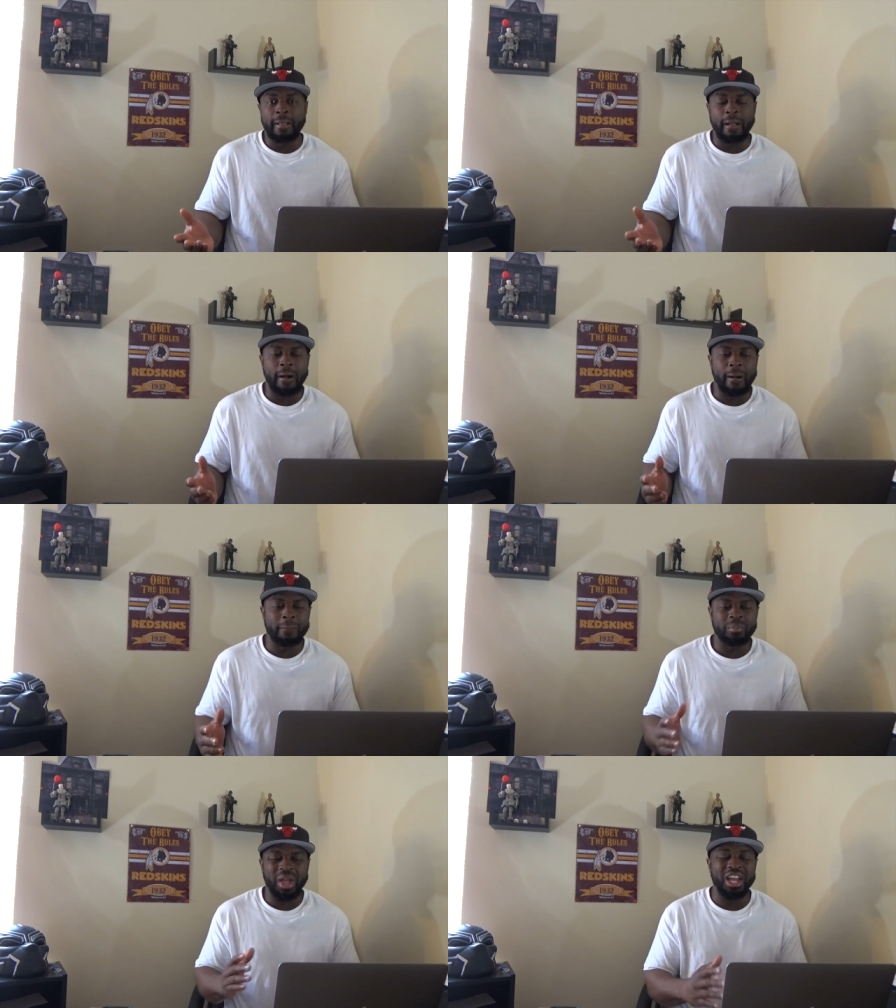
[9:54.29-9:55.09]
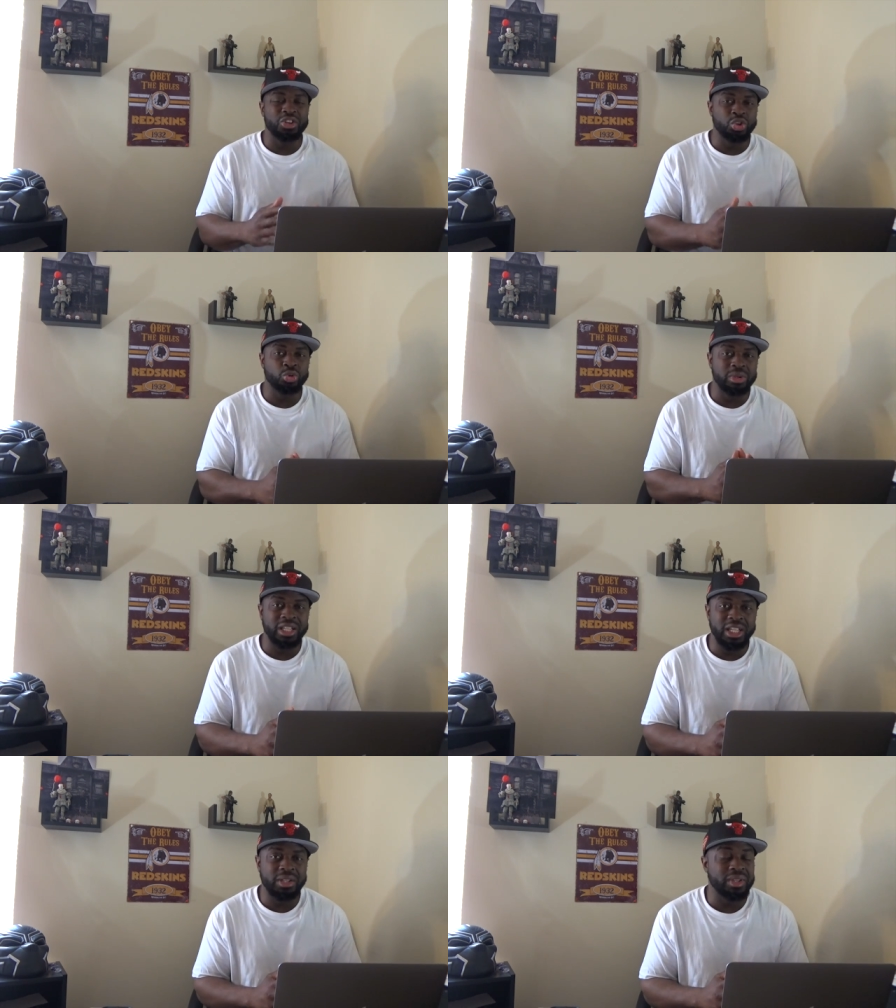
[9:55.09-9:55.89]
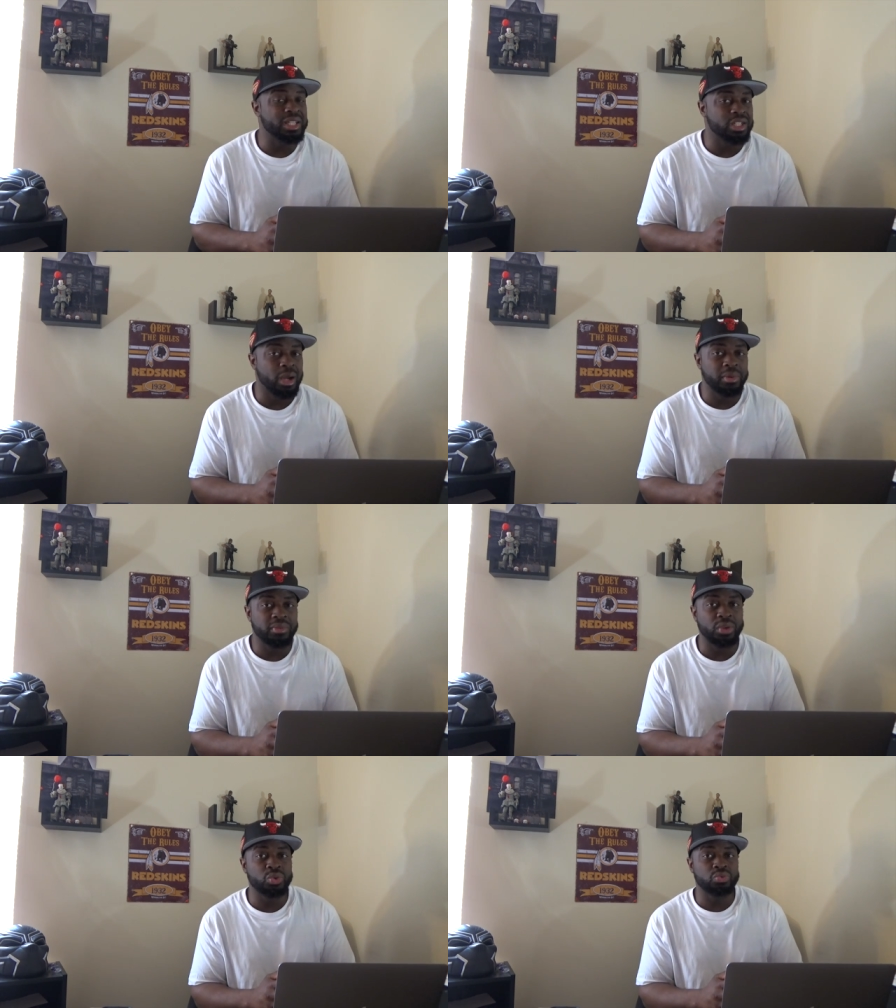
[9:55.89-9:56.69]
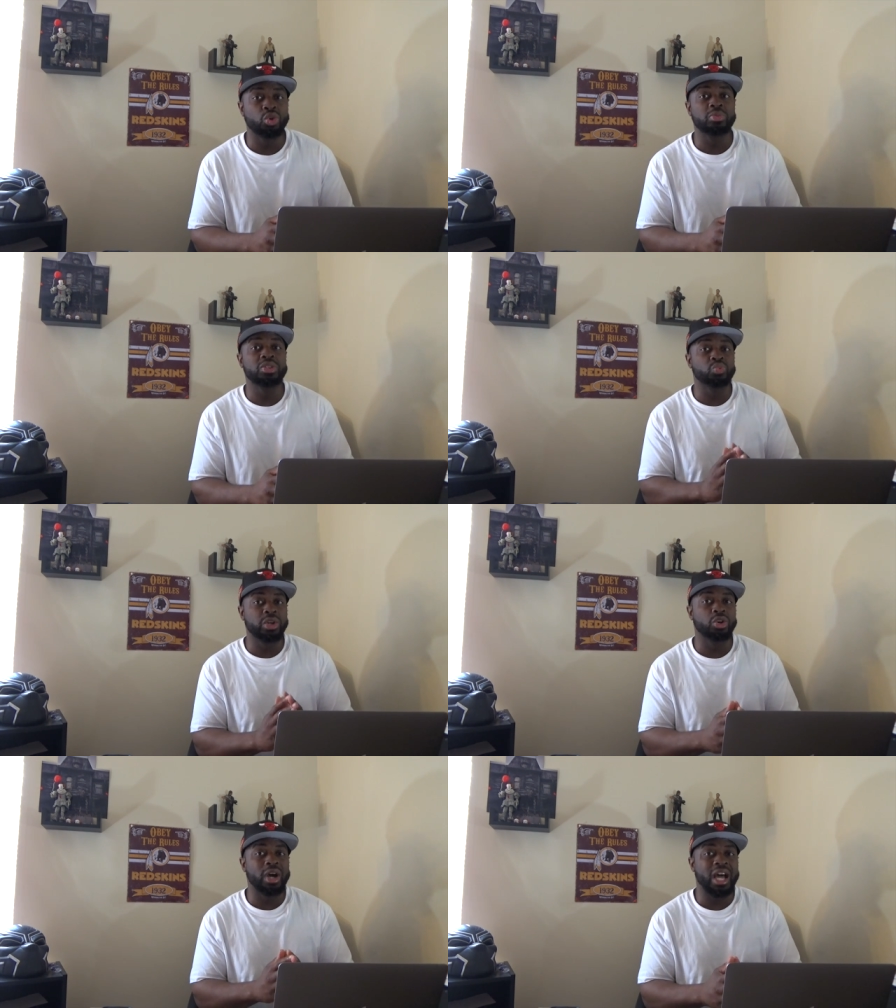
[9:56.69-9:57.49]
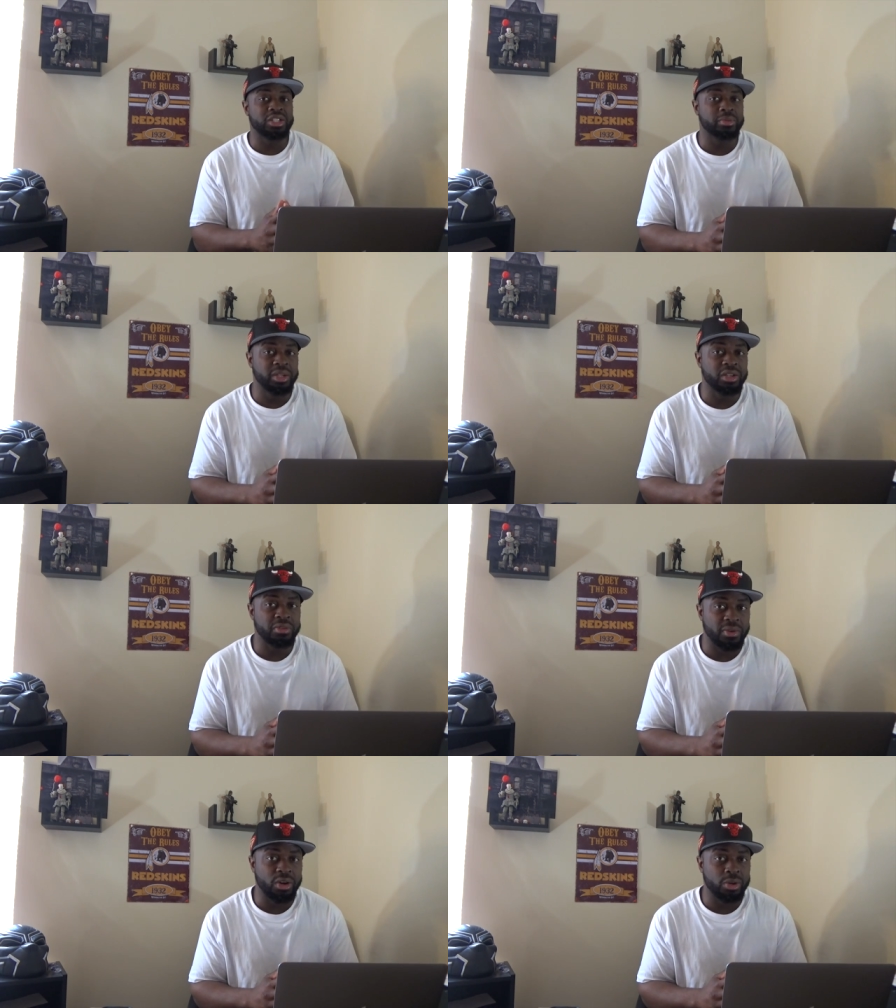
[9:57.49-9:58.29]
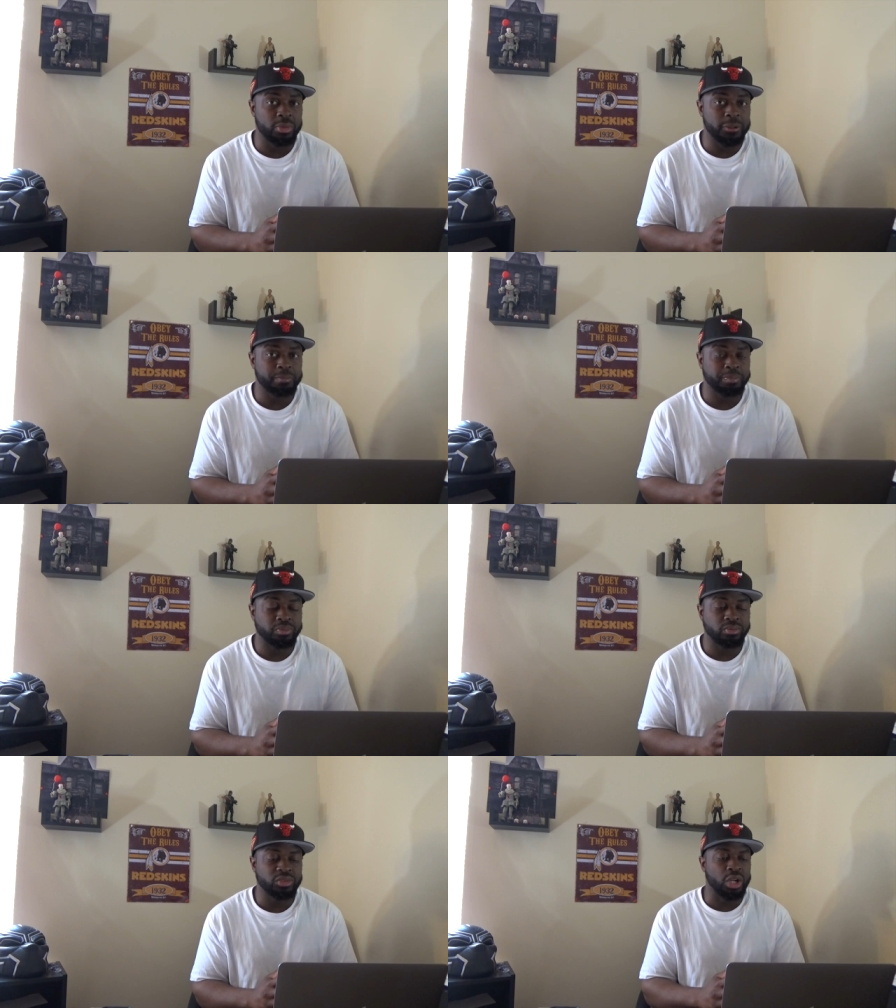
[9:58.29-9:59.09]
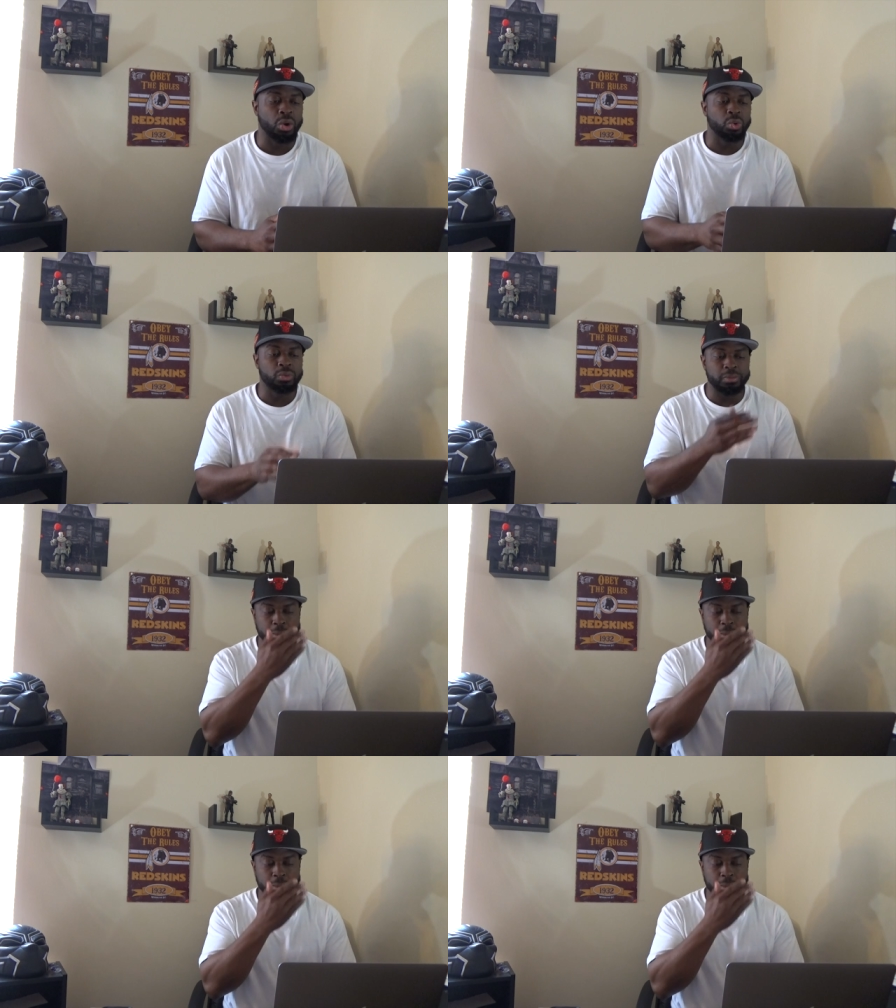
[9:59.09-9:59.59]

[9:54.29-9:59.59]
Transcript: Um, I do believe that some of those rumors will actually be confirmed. So